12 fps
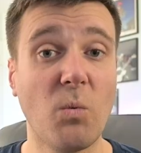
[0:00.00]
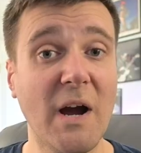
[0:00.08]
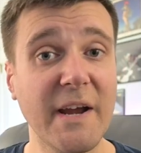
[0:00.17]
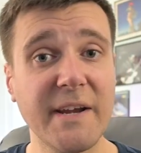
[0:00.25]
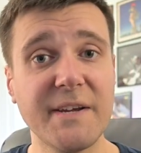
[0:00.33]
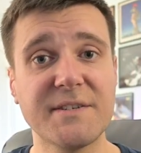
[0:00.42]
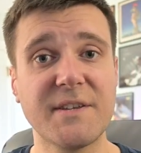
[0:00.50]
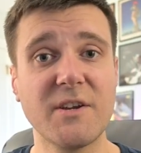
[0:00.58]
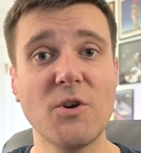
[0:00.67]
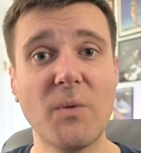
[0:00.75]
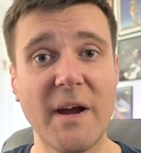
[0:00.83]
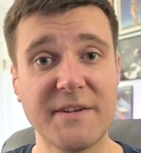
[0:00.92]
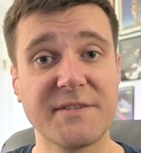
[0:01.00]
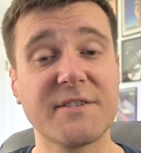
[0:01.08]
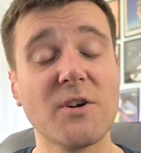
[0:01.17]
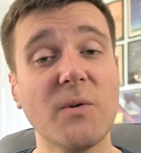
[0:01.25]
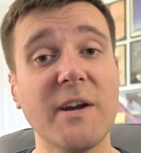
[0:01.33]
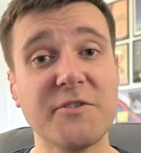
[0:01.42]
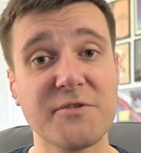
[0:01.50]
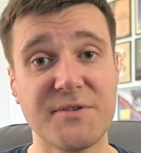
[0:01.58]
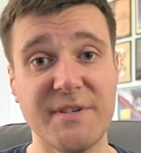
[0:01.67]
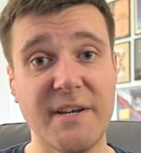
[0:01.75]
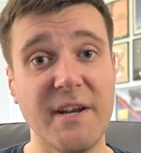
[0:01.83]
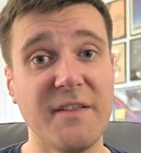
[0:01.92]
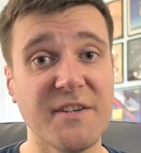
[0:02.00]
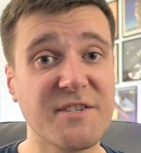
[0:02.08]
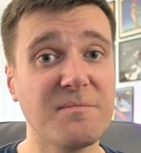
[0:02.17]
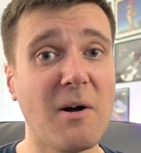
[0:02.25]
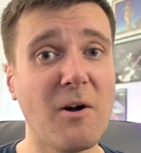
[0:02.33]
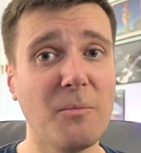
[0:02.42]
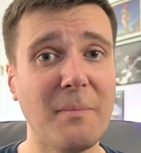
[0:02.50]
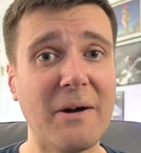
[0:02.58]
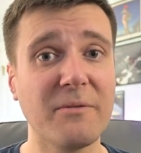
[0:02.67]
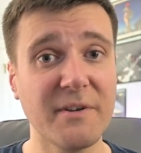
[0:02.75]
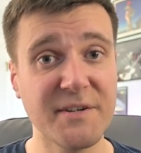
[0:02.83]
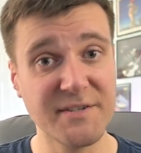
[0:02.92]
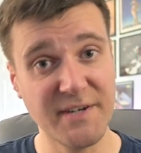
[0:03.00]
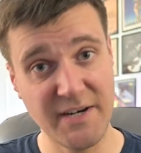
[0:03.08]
Why is the U.S. so interested in a small mountainous